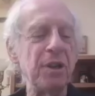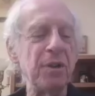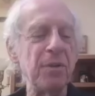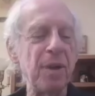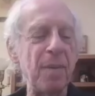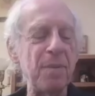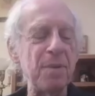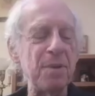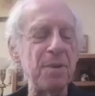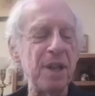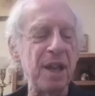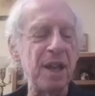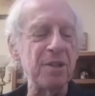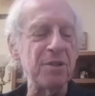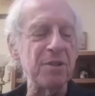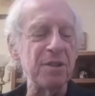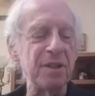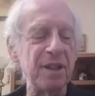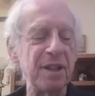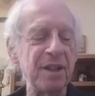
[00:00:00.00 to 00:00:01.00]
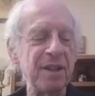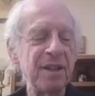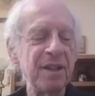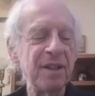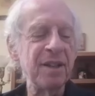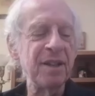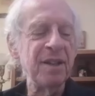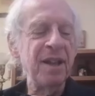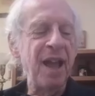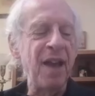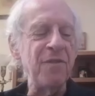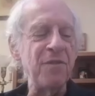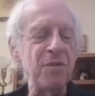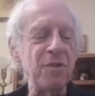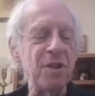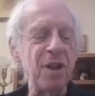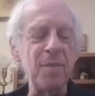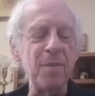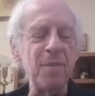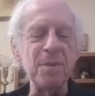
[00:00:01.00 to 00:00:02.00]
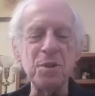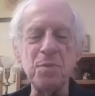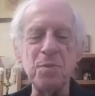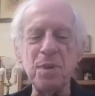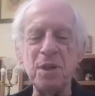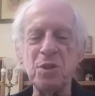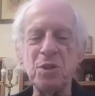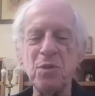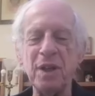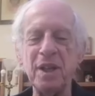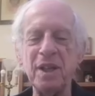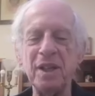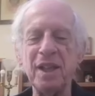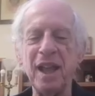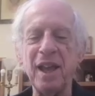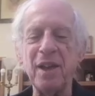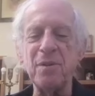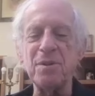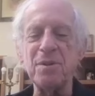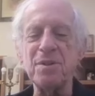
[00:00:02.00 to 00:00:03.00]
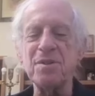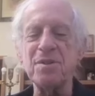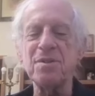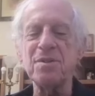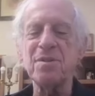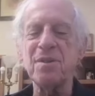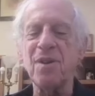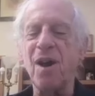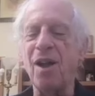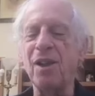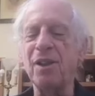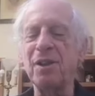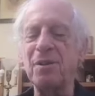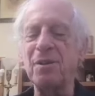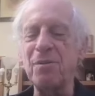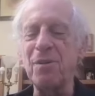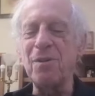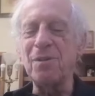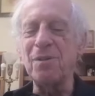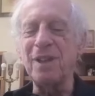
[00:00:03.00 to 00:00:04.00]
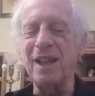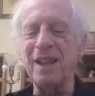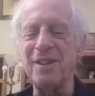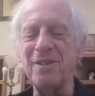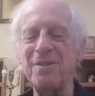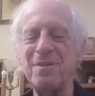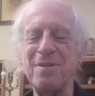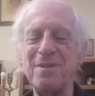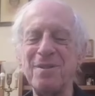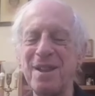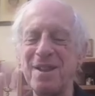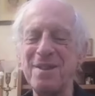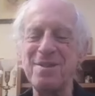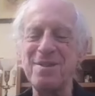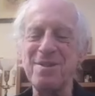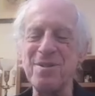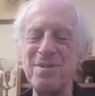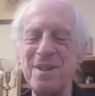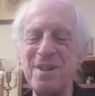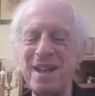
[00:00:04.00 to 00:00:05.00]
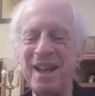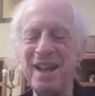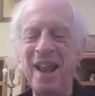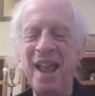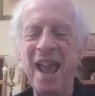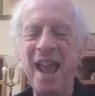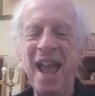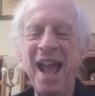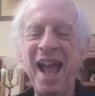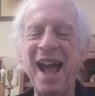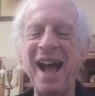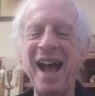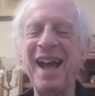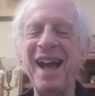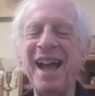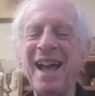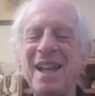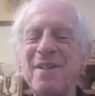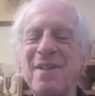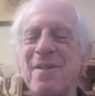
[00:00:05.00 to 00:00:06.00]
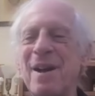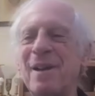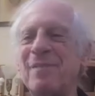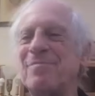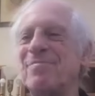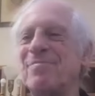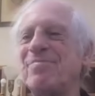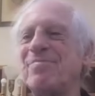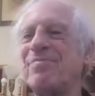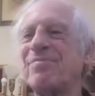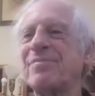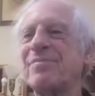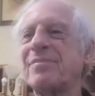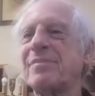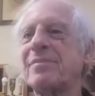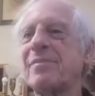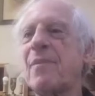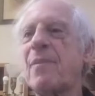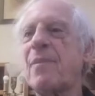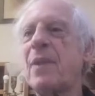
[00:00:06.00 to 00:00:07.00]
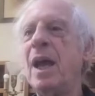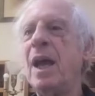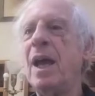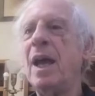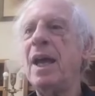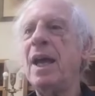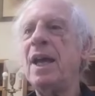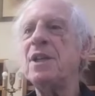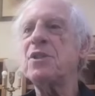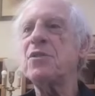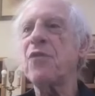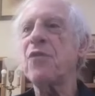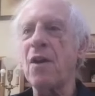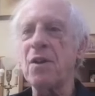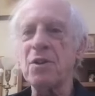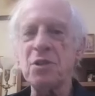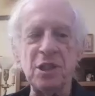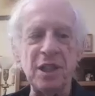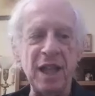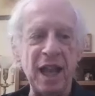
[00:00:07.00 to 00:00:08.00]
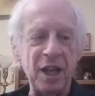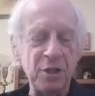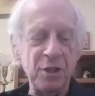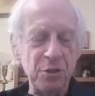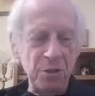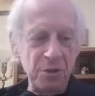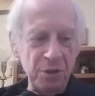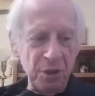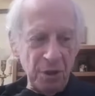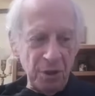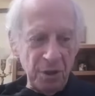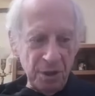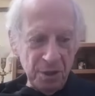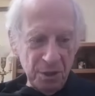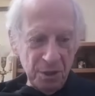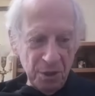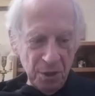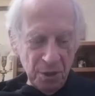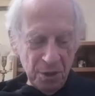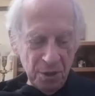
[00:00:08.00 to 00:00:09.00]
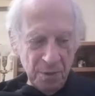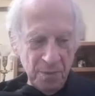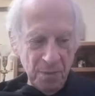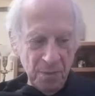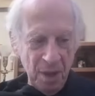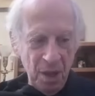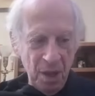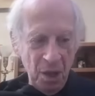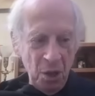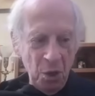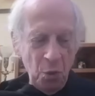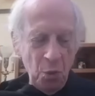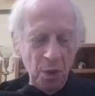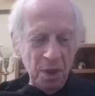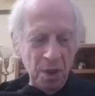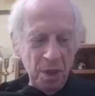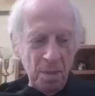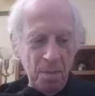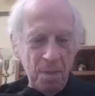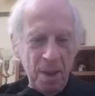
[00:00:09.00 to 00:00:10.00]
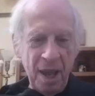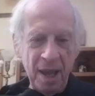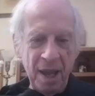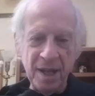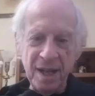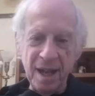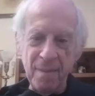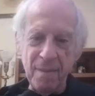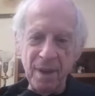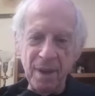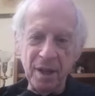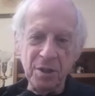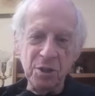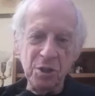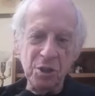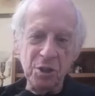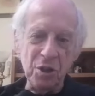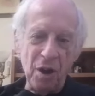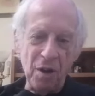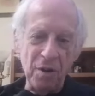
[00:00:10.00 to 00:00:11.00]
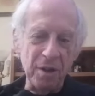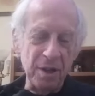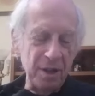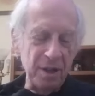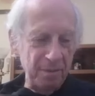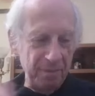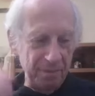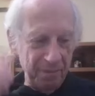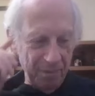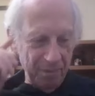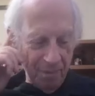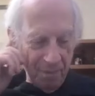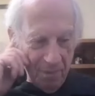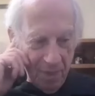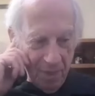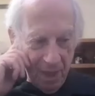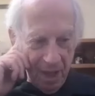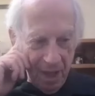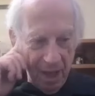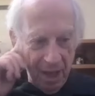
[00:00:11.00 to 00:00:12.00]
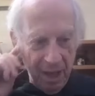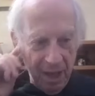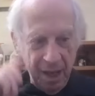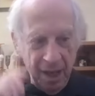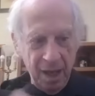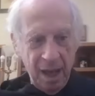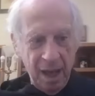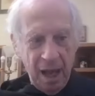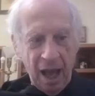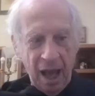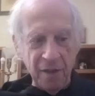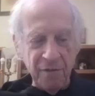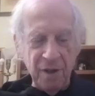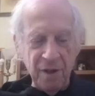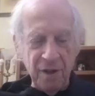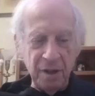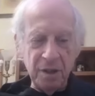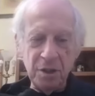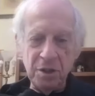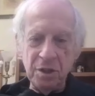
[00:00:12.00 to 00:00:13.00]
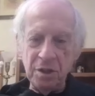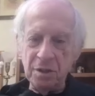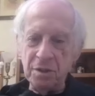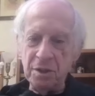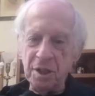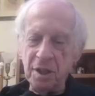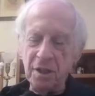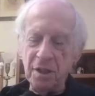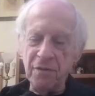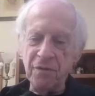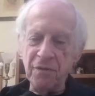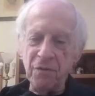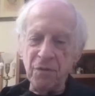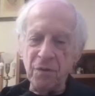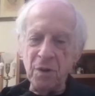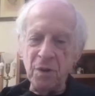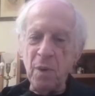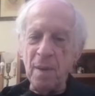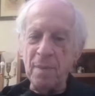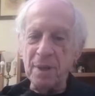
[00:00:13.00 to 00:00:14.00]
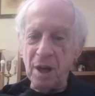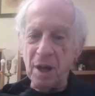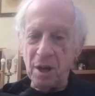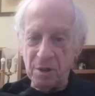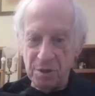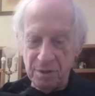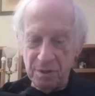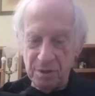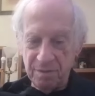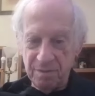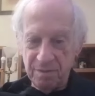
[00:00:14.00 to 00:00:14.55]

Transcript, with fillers: your reputation and have you come and speak 20 languages all in a row like you do. That's so neat. Uh, anyway, as far as lectures are concerned, when the pandemic started, I volunteered to give free webinars,